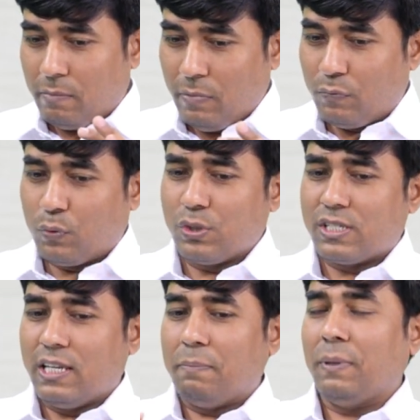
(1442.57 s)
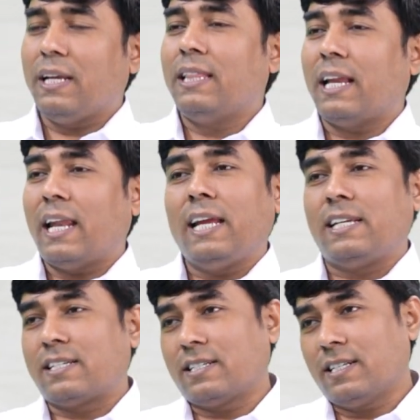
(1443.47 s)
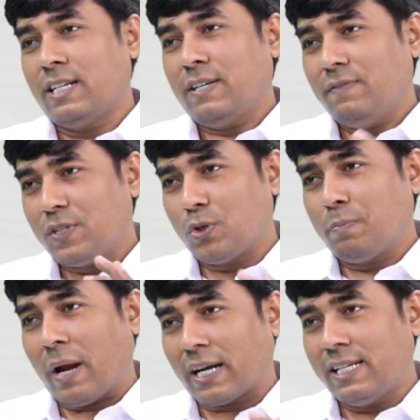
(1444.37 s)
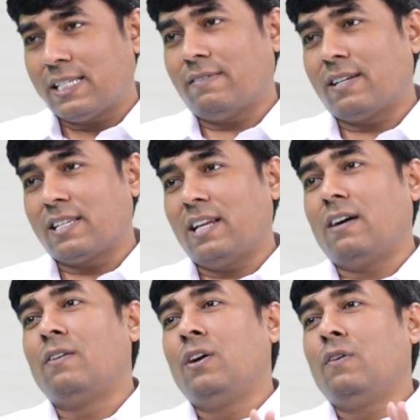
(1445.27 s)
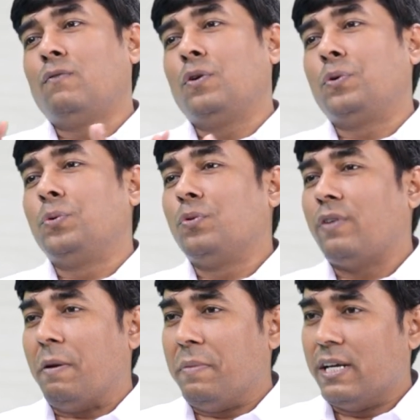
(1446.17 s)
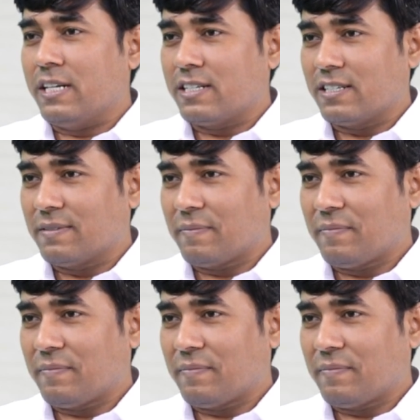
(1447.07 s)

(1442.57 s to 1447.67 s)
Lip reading: Before sleeping in the night, we should practice savasana for 2 to 5 minutes.